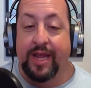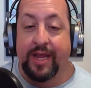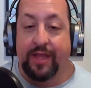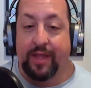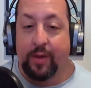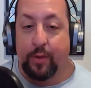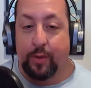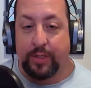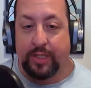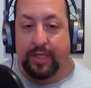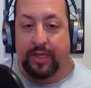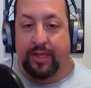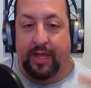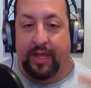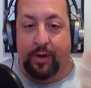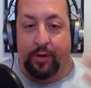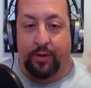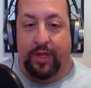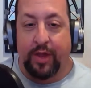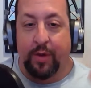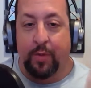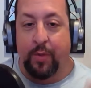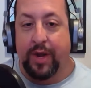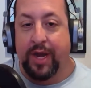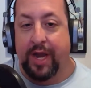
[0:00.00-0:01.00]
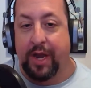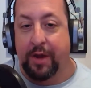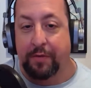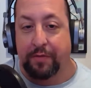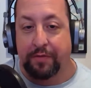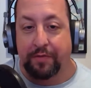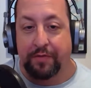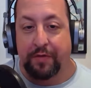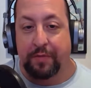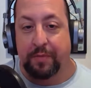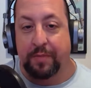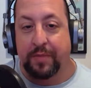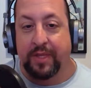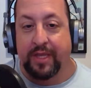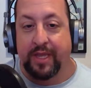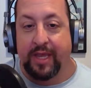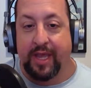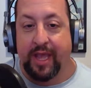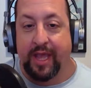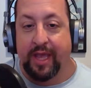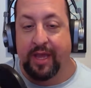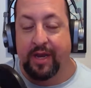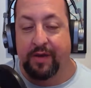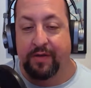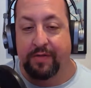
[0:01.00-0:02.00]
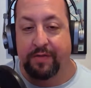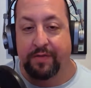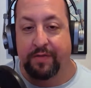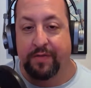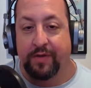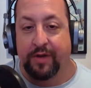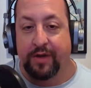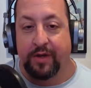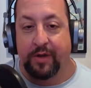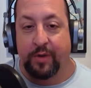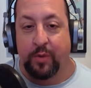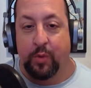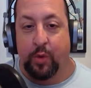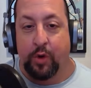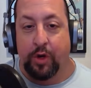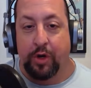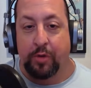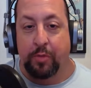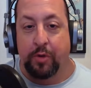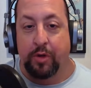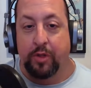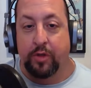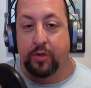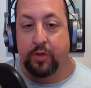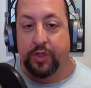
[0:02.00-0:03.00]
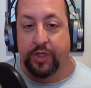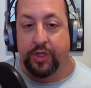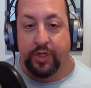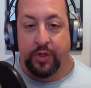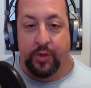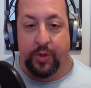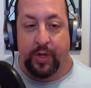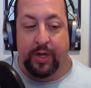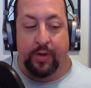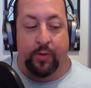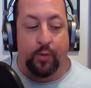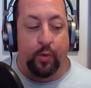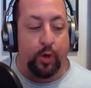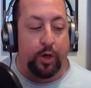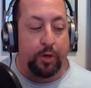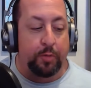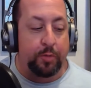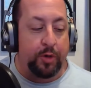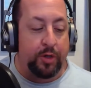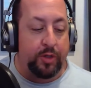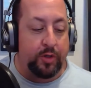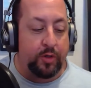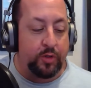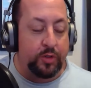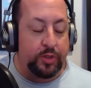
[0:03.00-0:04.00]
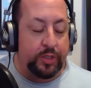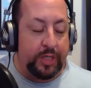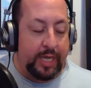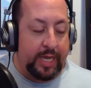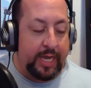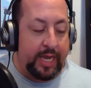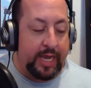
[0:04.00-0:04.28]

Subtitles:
There was a letter that went out from the head of Warner Brothers, the new head of Warner Brothers,